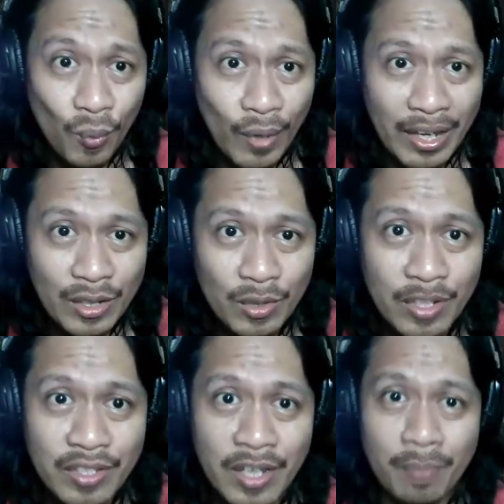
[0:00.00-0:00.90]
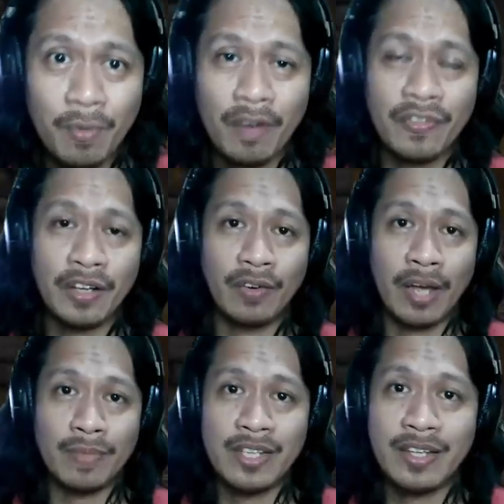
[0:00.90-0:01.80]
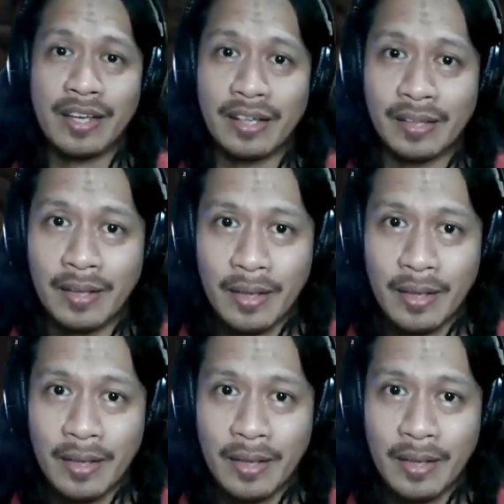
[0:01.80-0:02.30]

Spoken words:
way to the top of the crime syndicate.